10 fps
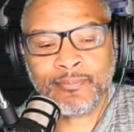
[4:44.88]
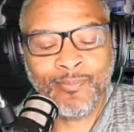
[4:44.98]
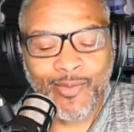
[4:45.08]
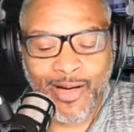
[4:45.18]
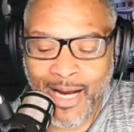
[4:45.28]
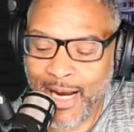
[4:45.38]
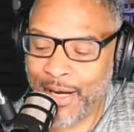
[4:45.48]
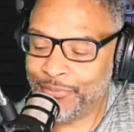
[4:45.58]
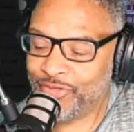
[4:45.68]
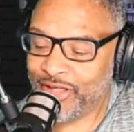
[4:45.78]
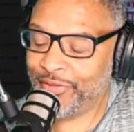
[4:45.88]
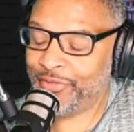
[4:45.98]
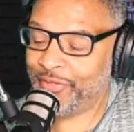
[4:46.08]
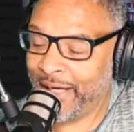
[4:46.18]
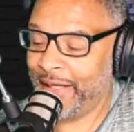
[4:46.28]
I'm just
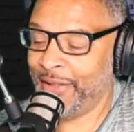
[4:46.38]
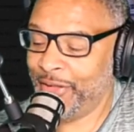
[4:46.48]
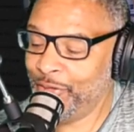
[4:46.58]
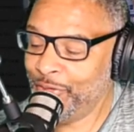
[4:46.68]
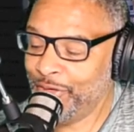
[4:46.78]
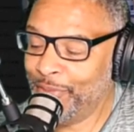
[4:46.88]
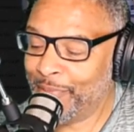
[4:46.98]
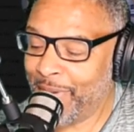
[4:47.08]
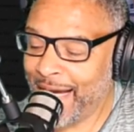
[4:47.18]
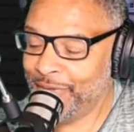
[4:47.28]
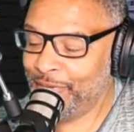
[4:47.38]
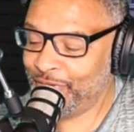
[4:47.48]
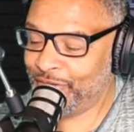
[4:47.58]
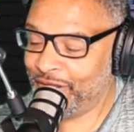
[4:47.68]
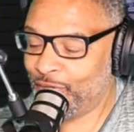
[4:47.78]
saying. You, you might
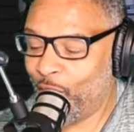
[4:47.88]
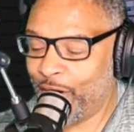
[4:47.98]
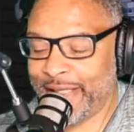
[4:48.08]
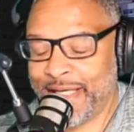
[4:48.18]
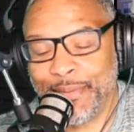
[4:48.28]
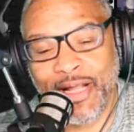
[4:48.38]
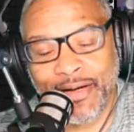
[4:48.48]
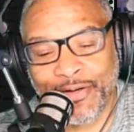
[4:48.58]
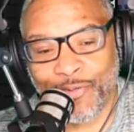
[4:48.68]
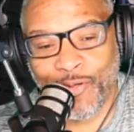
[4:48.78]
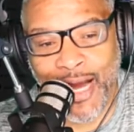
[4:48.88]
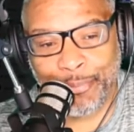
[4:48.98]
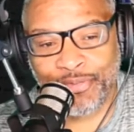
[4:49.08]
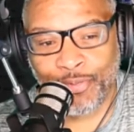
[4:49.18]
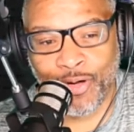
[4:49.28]
just want to keep that under
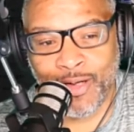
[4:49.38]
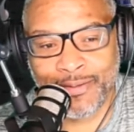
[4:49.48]
wraps, bruh.